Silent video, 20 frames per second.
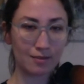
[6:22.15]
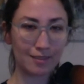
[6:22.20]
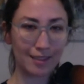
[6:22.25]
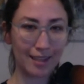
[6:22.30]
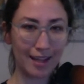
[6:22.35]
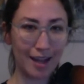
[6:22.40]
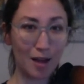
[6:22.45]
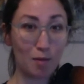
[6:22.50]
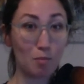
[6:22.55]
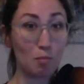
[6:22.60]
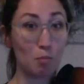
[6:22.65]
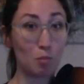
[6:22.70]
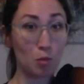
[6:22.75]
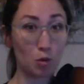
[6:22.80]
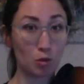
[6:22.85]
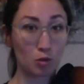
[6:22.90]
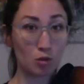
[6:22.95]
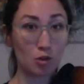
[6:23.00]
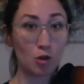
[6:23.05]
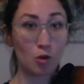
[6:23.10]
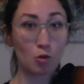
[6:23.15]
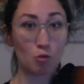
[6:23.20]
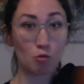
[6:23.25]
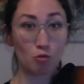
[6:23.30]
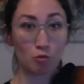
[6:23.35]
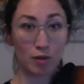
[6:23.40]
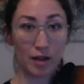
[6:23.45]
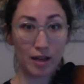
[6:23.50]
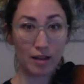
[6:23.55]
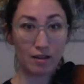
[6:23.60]
Yeah, molto
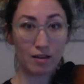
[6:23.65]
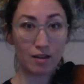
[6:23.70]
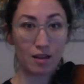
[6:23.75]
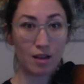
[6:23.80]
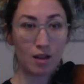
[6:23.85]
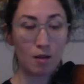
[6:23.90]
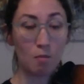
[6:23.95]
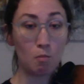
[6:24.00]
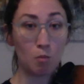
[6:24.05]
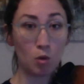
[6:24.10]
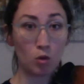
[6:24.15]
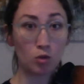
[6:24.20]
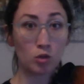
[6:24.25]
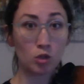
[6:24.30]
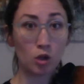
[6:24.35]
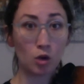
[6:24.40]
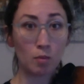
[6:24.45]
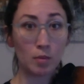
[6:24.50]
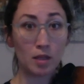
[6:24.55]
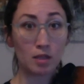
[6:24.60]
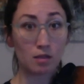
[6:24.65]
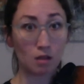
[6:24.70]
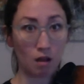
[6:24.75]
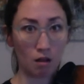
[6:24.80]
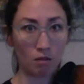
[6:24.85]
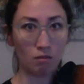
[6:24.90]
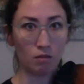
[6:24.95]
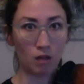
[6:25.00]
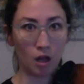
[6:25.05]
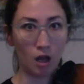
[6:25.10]
rit. Molto means
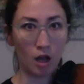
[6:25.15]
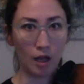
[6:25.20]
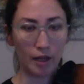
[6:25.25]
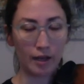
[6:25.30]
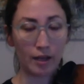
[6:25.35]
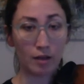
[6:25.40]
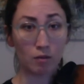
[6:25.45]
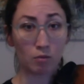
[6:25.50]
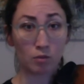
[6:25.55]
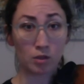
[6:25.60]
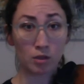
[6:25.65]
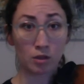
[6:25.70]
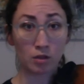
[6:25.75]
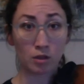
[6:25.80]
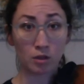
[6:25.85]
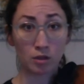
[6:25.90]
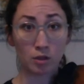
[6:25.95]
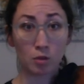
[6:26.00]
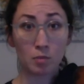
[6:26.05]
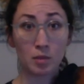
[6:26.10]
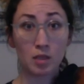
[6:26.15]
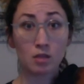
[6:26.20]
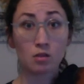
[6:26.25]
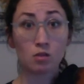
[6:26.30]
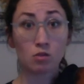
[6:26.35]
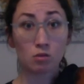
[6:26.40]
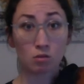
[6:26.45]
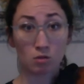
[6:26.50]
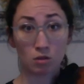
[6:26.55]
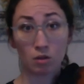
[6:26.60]
a lot, and ritardando means
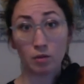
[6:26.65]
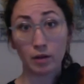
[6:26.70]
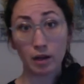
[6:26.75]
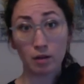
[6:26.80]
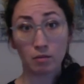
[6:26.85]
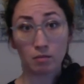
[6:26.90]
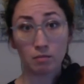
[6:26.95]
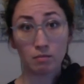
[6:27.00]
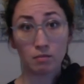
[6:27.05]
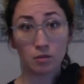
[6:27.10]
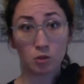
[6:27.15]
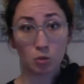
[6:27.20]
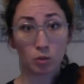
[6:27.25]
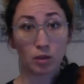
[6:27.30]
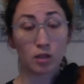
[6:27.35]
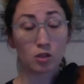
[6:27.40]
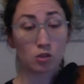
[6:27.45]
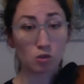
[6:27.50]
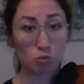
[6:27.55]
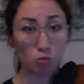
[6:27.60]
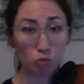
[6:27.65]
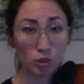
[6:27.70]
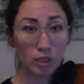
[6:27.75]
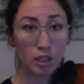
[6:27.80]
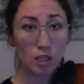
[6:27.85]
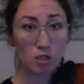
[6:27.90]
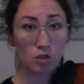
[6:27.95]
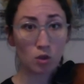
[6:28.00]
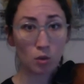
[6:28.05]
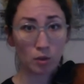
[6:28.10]
slow down. So we're going to
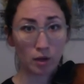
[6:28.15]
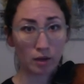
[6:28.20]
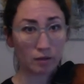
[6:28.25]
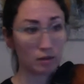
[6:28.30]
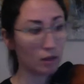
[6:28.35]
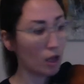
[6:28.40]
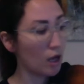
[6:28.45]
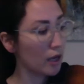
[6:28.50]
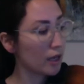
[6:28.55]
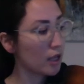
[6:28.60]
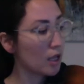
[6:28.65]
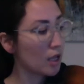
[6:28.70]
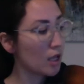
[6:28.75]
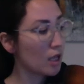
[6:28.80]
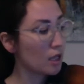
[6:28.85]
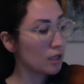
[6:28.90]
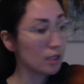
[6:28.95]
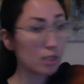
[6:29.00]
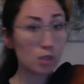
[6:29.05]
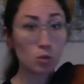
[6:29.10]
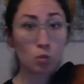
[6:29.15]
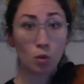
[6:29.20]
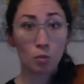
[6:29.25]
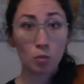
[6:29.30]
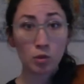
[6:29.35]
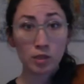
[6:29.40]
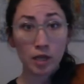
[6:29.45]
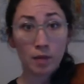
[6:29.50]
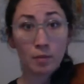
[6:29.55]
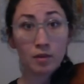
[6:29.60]
really slow down a lot. Listen one
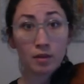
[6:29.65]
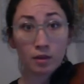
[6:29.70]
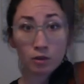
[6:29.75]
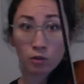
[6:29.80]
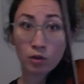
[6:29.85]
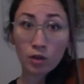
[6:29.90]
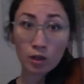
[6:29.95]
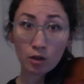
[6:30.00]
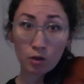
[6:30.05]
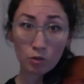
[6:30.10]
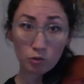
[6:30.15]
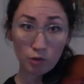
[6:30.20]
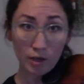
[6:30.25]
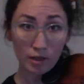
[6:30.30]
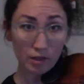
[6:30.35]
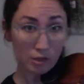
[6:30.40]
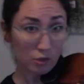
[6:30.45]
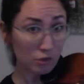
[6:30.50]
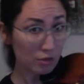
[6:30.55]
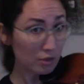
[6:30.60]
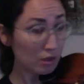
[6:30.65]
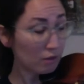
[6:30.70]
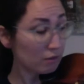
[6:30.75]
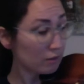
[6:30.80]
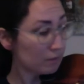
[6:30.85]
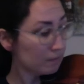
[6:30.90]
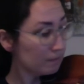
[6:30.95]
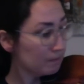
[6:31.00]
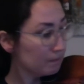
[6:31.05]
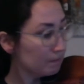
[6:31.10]
more time, and then you're going to go try this yourself.
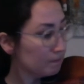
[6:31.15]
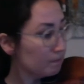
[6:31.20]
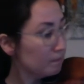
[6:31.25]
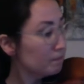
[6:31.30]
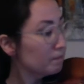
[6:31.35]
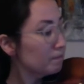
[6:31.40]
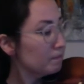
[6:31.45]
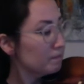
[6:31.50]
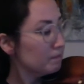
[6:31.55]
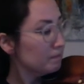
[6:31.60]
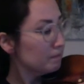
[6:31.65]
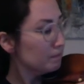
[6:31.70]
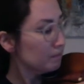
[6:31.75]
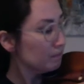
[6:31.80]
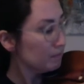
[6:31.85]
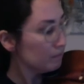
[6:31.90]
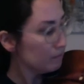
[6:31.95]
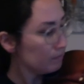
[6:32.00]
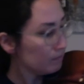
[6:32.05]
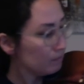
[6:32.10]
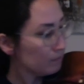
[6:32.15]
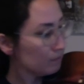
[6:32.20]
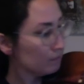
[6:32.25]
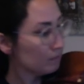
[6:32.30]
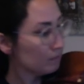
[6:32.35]
Big